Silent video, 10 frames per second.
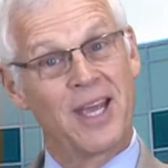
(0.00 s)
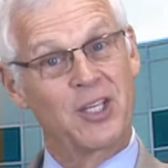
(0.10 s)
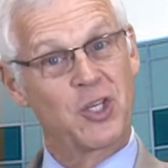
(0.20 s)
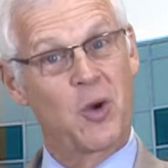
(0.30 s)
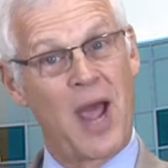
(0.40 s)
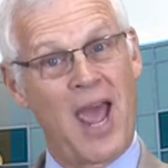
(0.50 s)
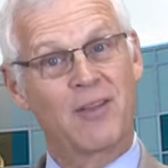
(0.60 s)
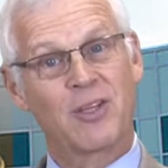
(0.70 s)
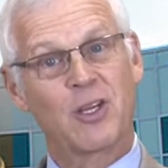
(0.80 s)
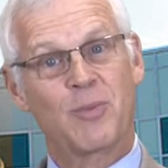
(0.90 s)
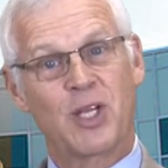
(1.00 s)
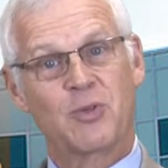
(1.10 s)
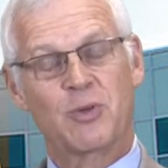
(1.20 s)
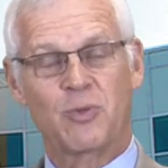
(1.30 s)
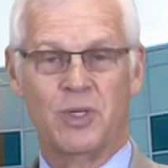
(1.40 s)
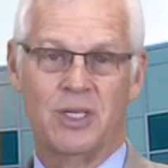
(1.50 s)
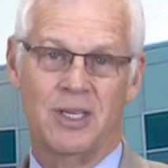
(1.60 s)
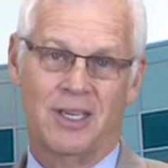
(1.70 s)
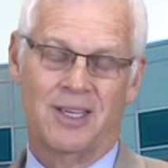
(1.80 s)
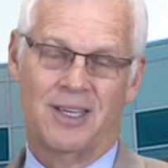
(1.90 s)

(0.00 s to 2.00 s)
And so at the commencement, we